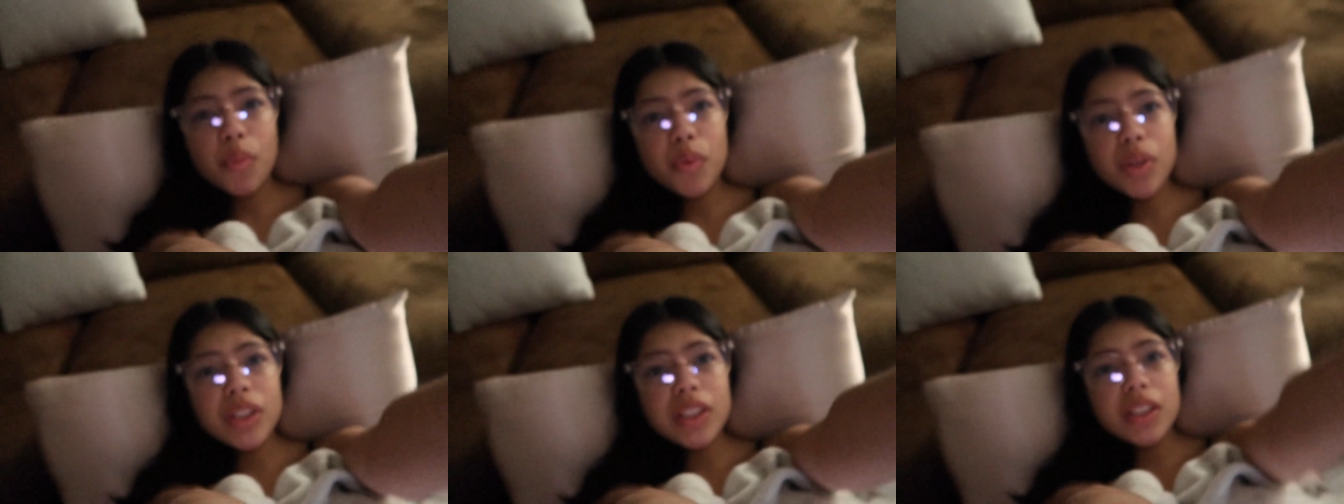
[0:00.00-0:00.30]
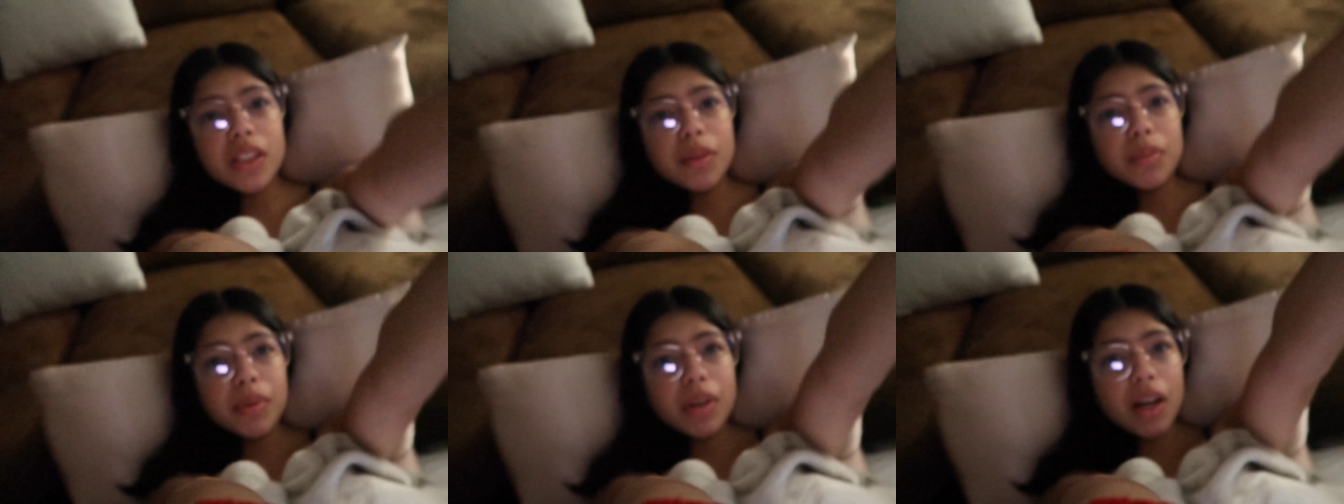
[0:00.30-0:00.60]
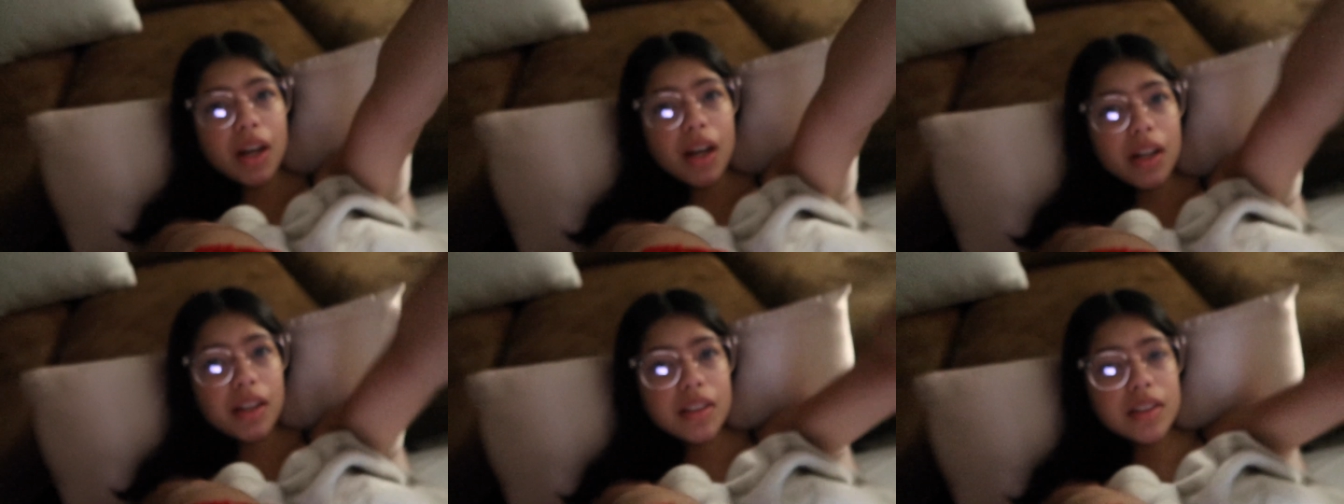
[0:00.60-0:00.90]
what's up
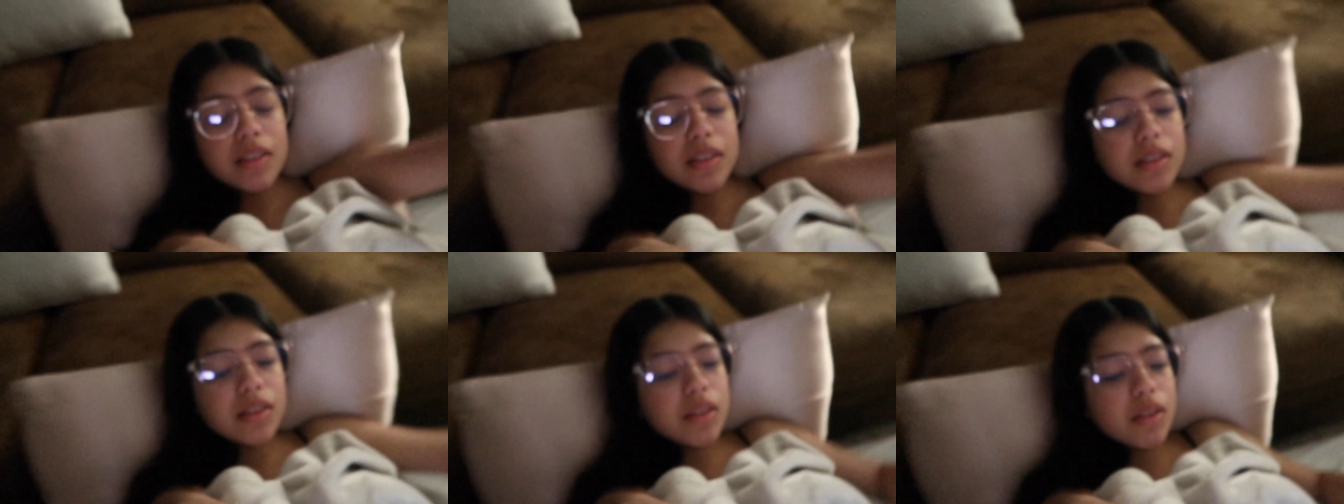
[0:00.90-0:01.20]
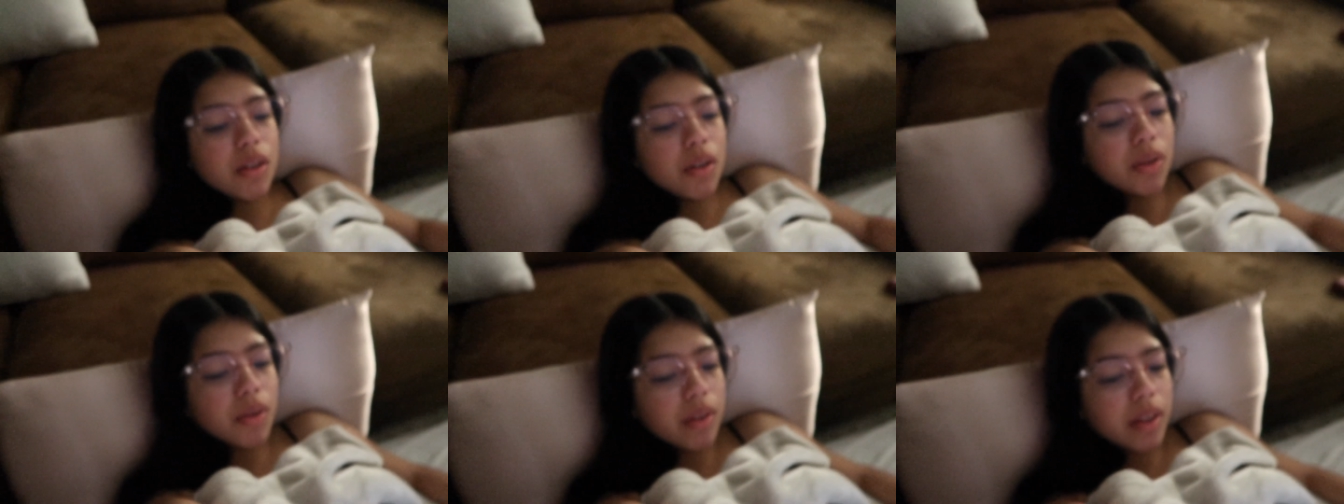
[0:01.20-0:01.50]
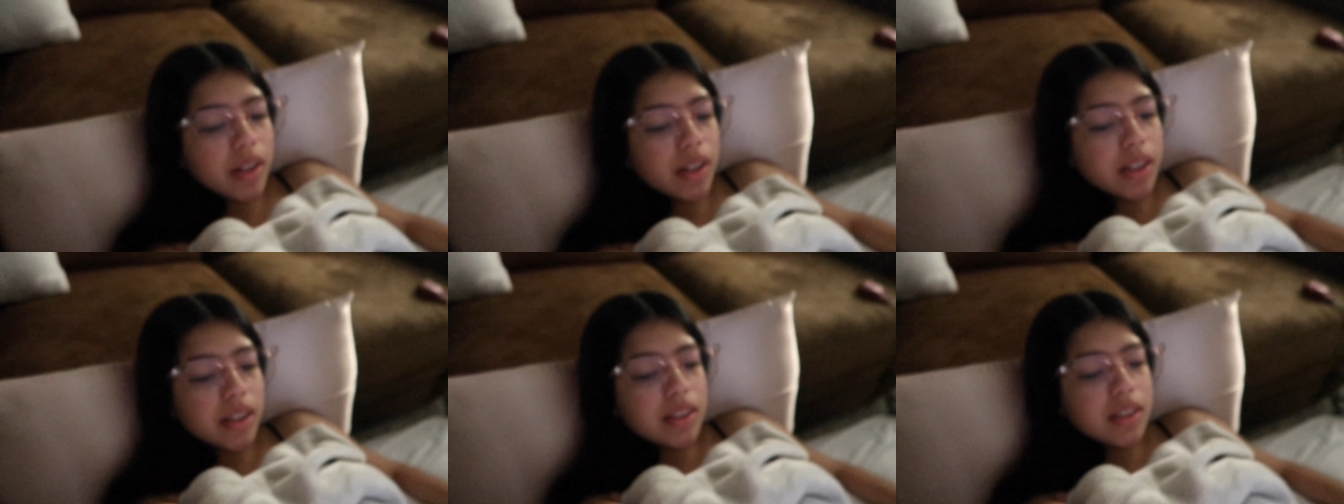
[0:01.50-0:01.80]
guys so
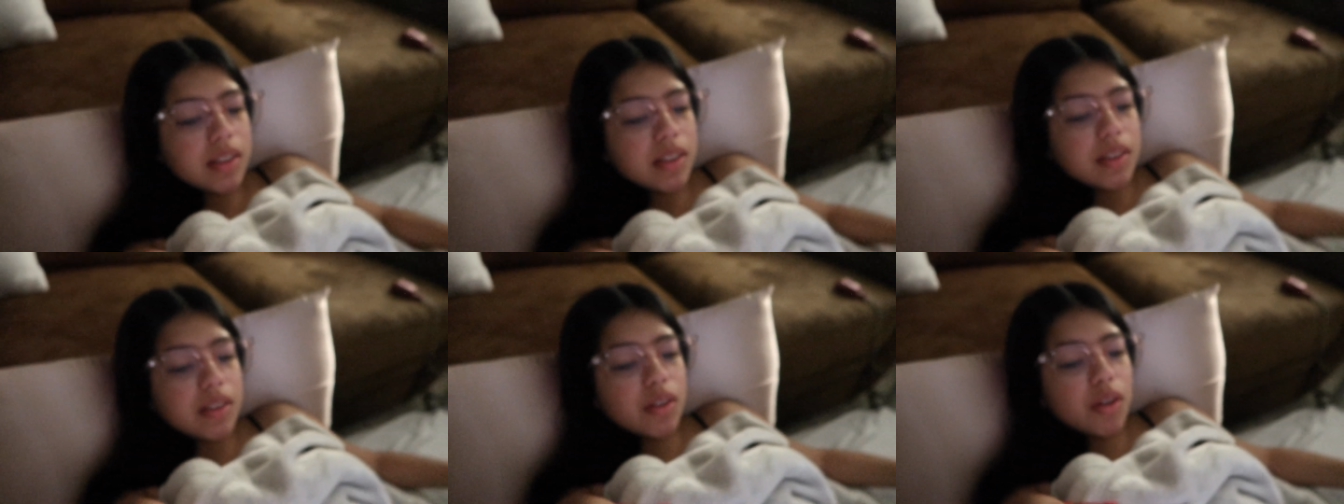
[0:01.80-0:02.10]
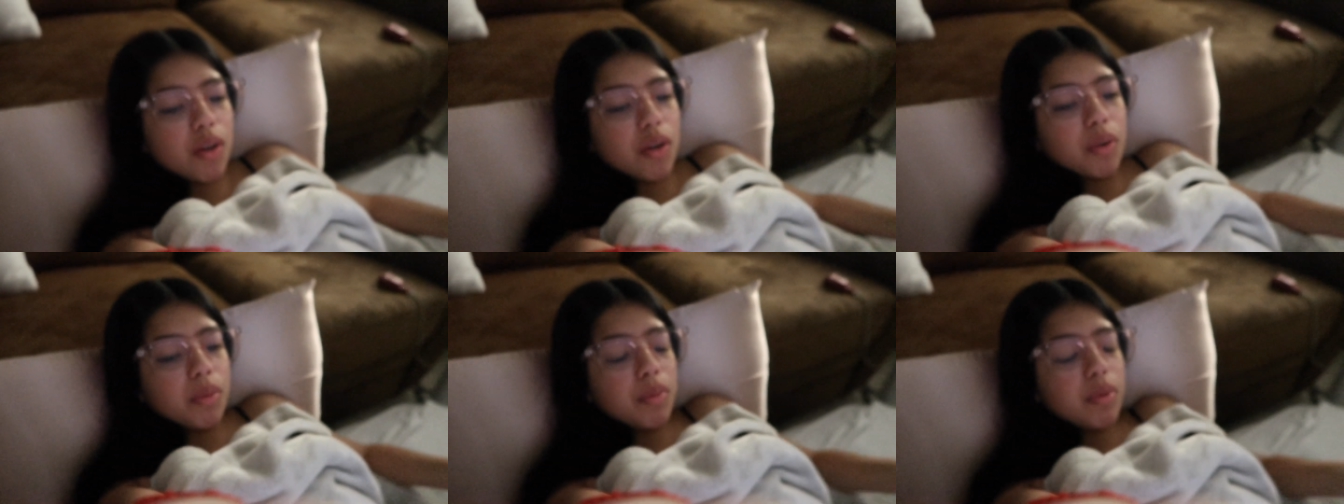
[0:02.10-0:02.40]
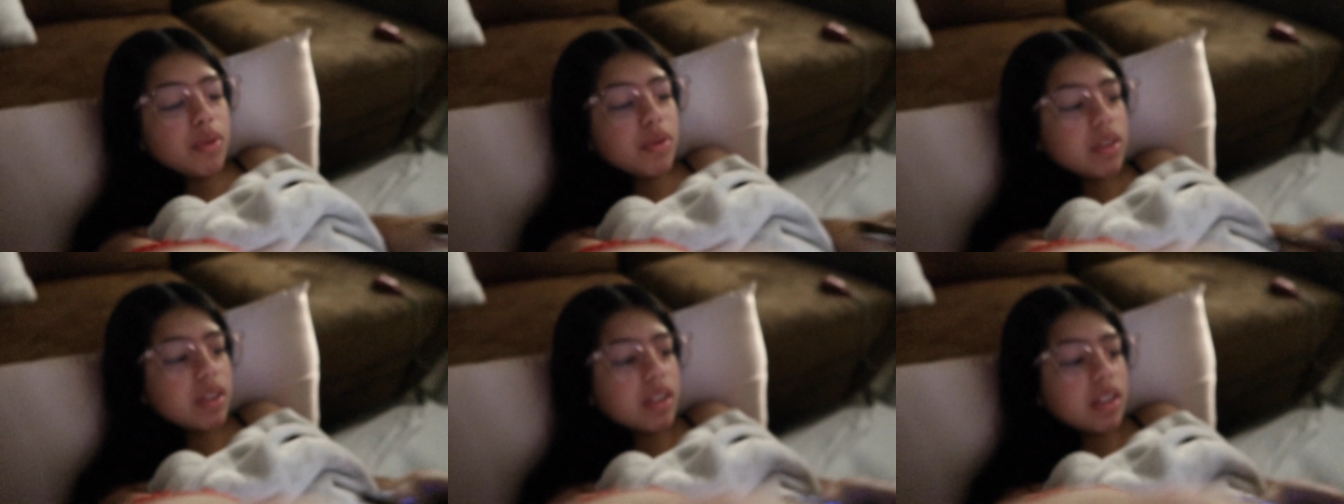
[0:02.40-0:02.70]
it's
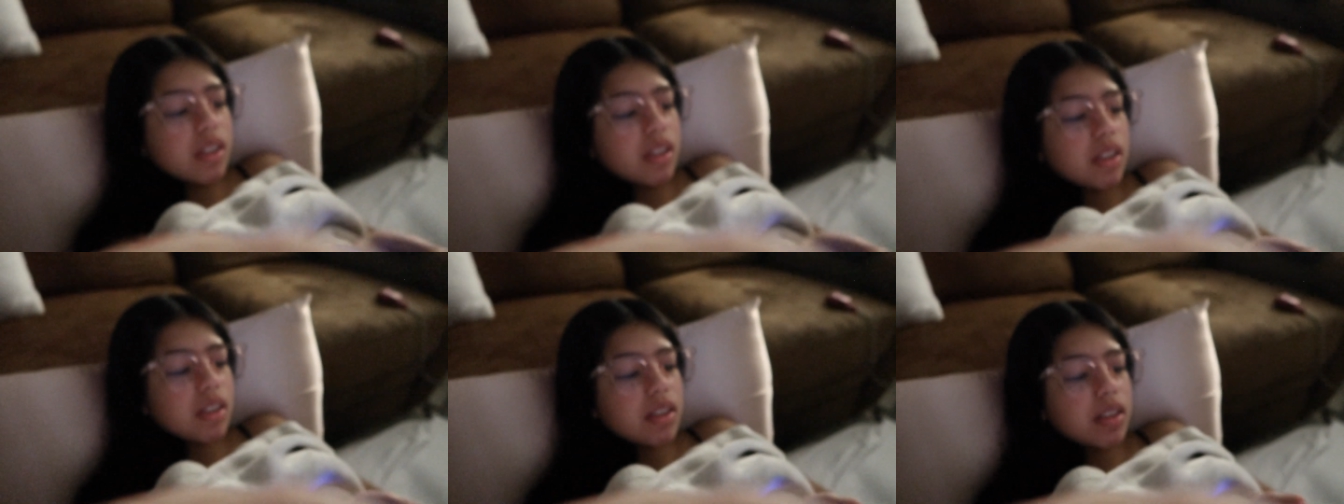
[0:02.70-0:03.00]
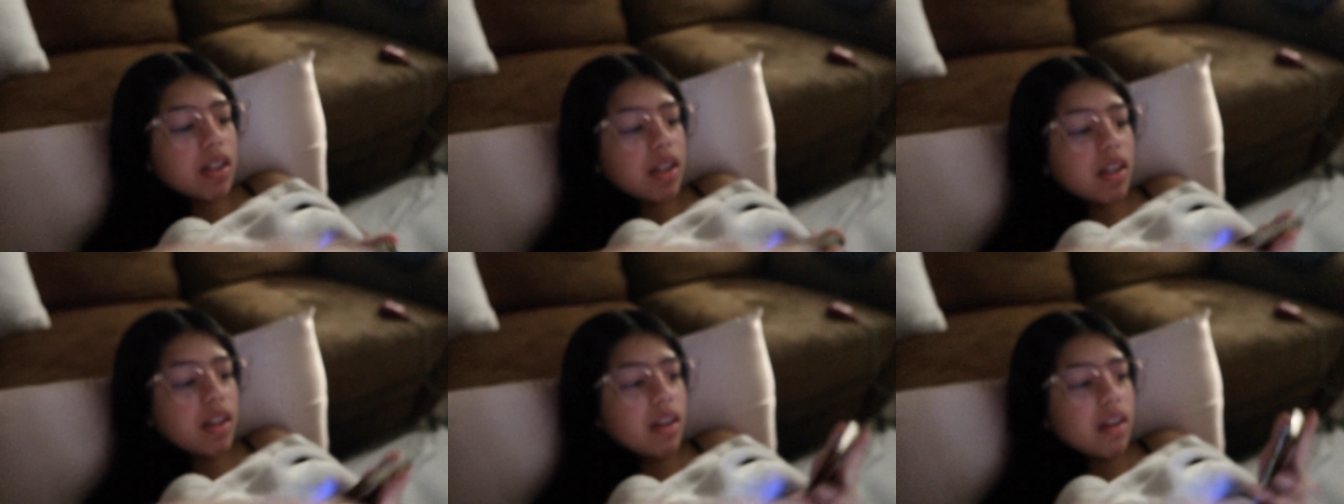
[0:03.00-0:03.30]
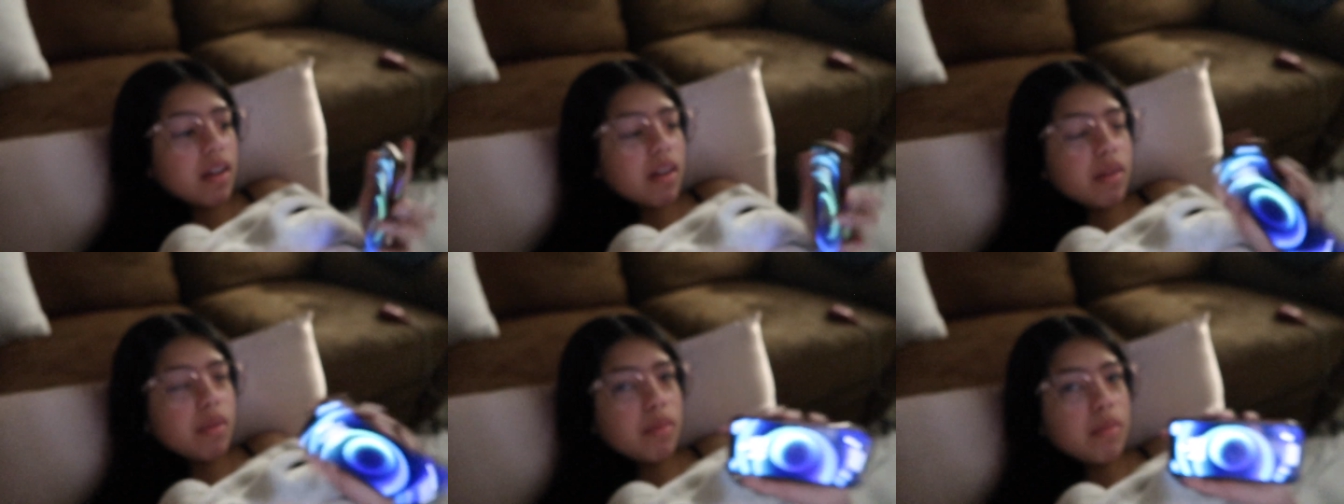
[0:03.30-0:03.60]
almost 6
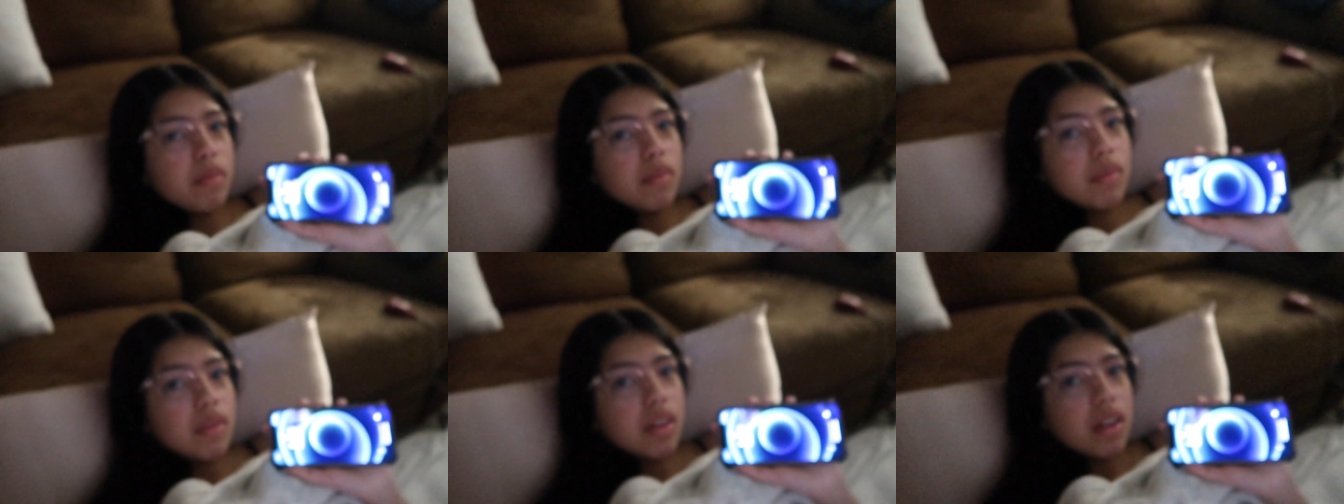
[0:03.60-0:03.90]
a.m